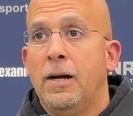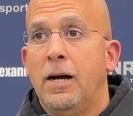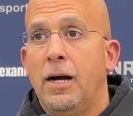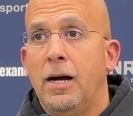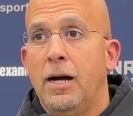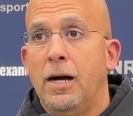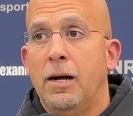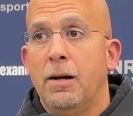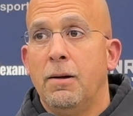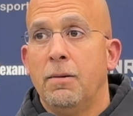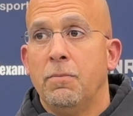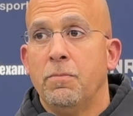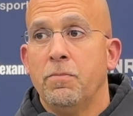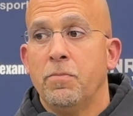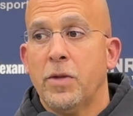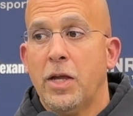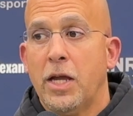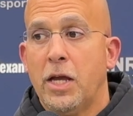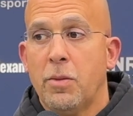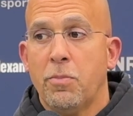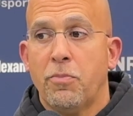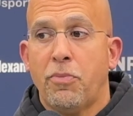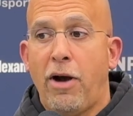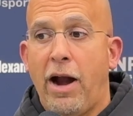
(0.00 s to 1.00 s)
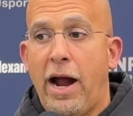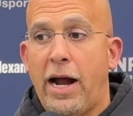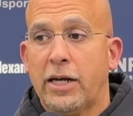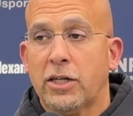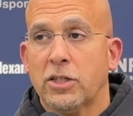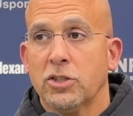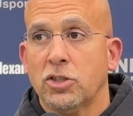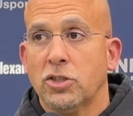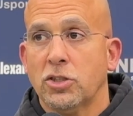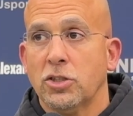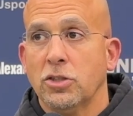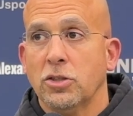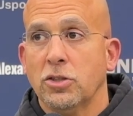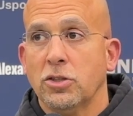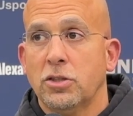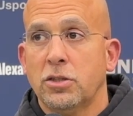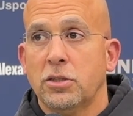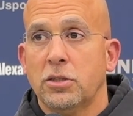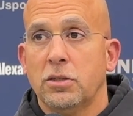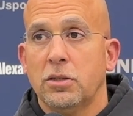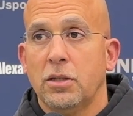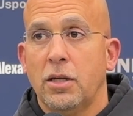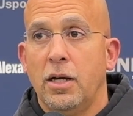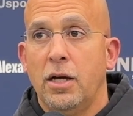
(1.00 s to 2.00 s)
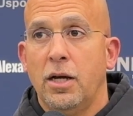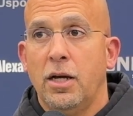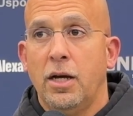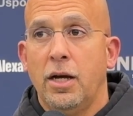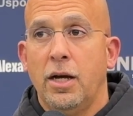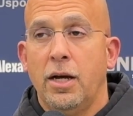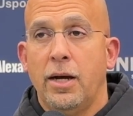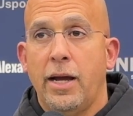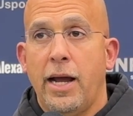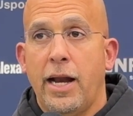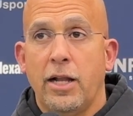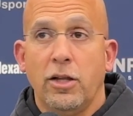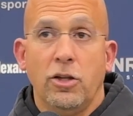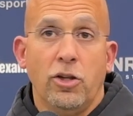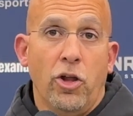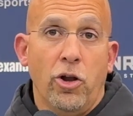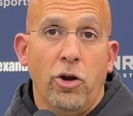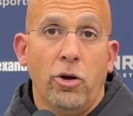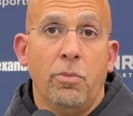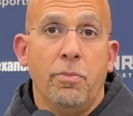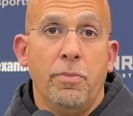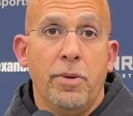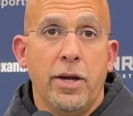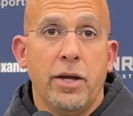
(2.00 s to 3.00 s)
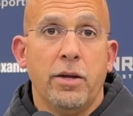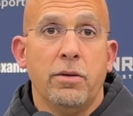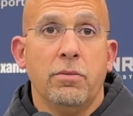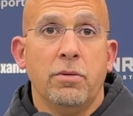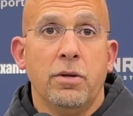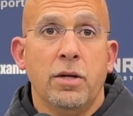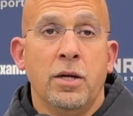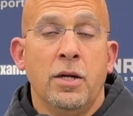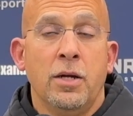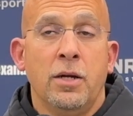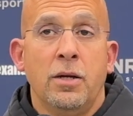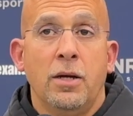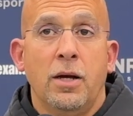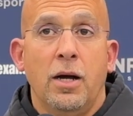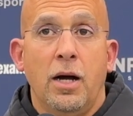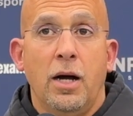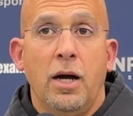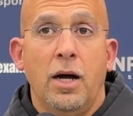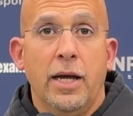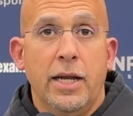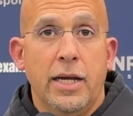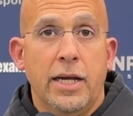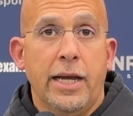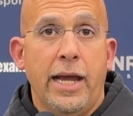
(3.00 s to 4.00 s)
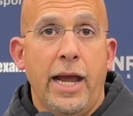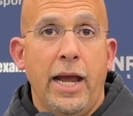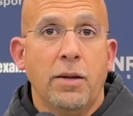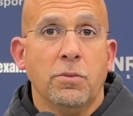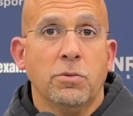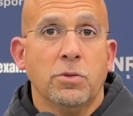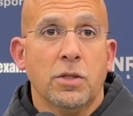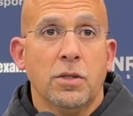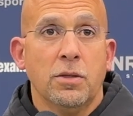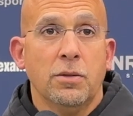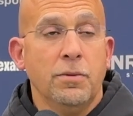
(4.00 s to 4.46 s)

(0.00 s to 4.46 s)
in practices and a little bit in the games.